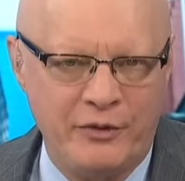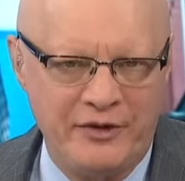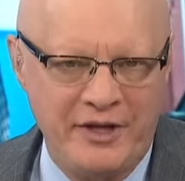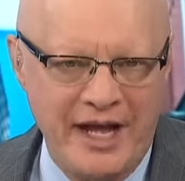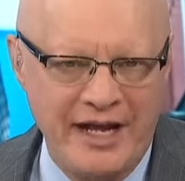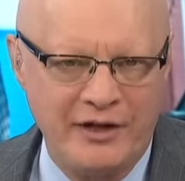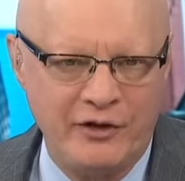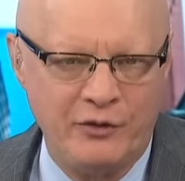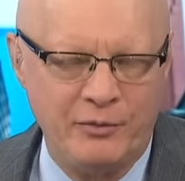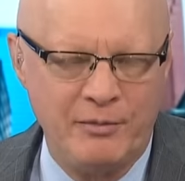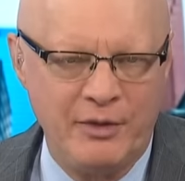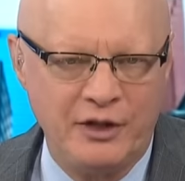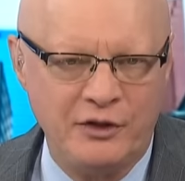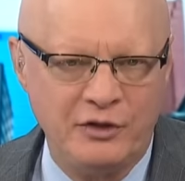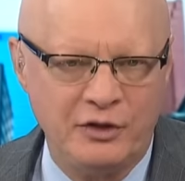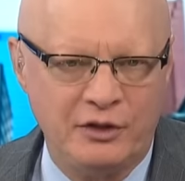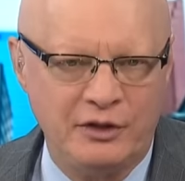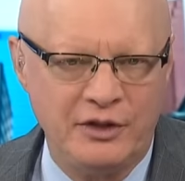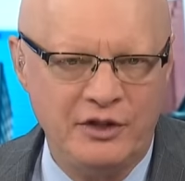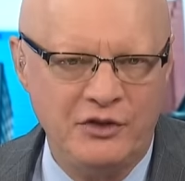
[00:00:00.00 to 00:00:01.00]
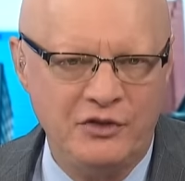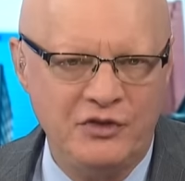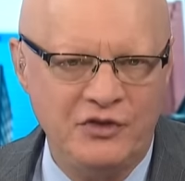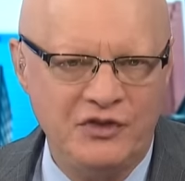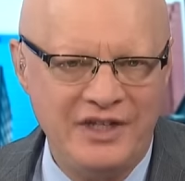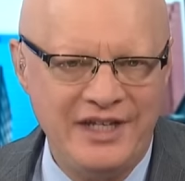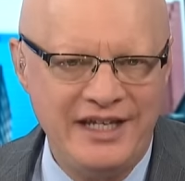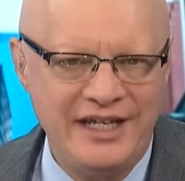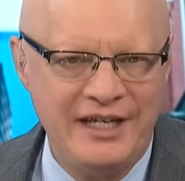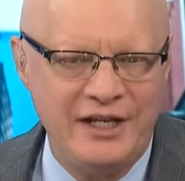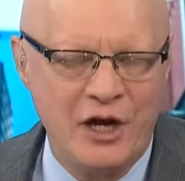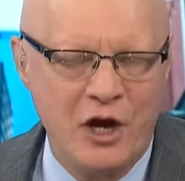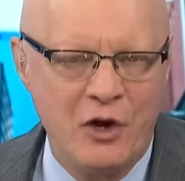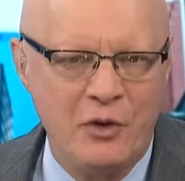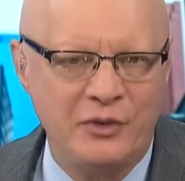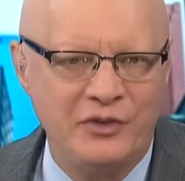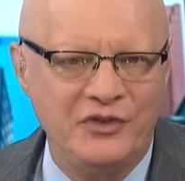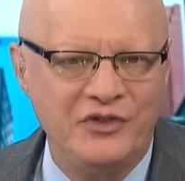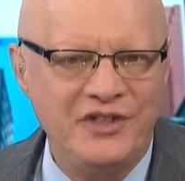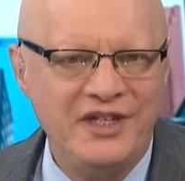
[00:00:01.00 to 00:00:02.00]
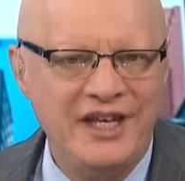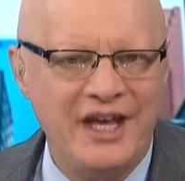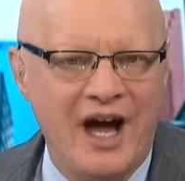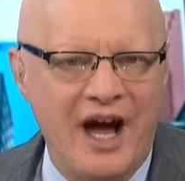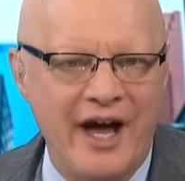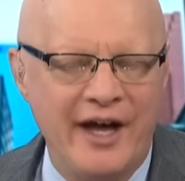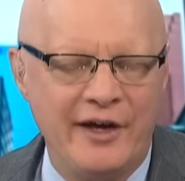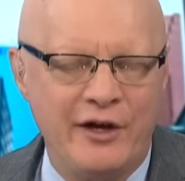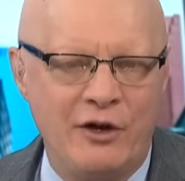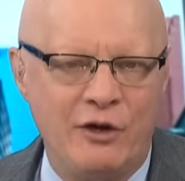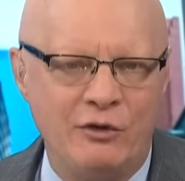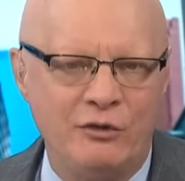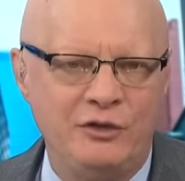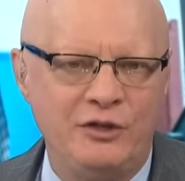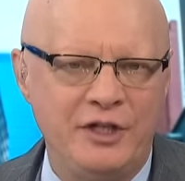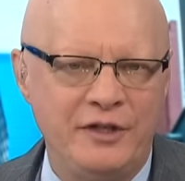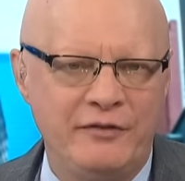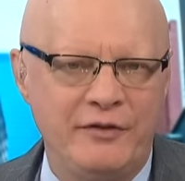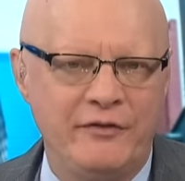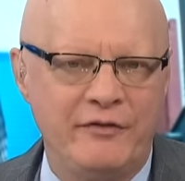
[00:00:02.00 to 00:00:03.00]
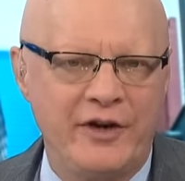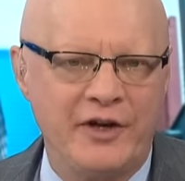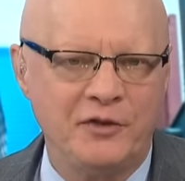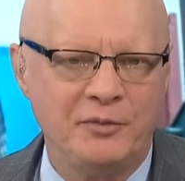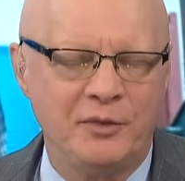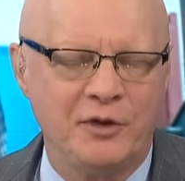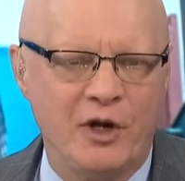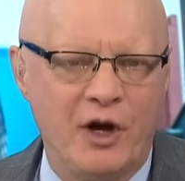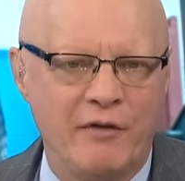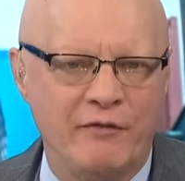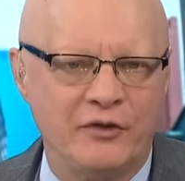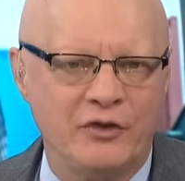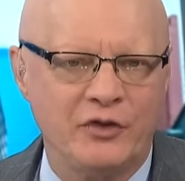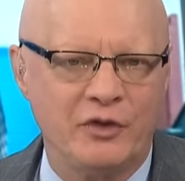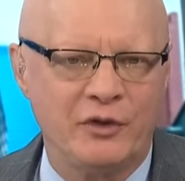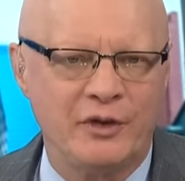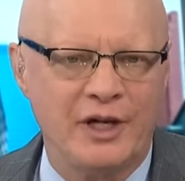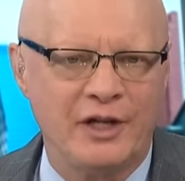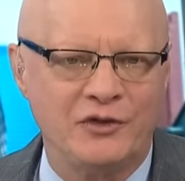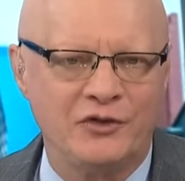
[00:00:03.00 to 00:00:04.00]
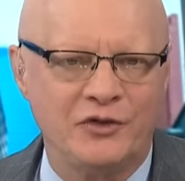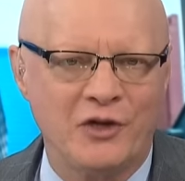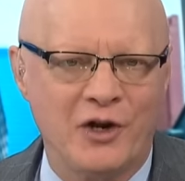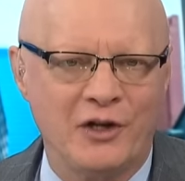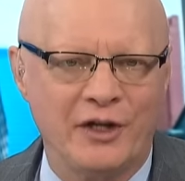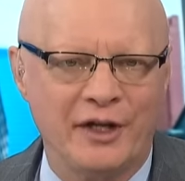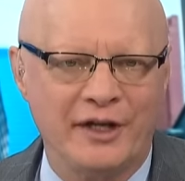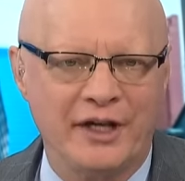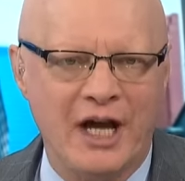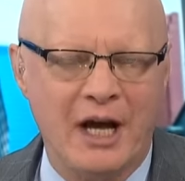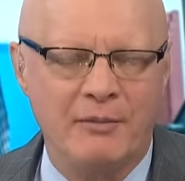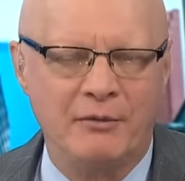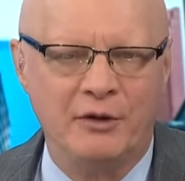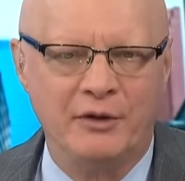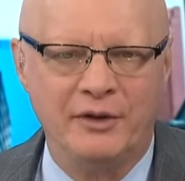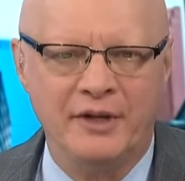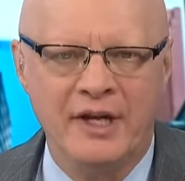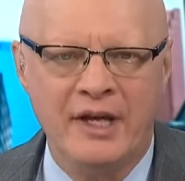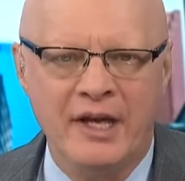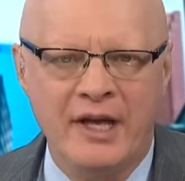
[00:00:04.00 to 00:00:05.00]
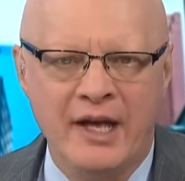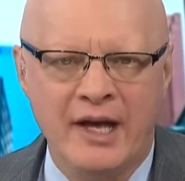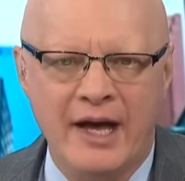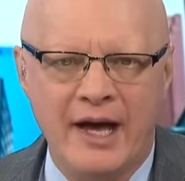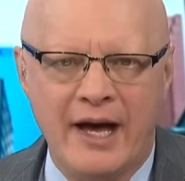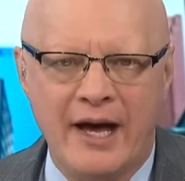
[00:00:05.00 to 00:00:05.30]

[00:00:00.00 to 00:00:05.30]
back with Dennis Mitchell. He's CEO and CIO, Chief Investment Officer at Starlight Capital.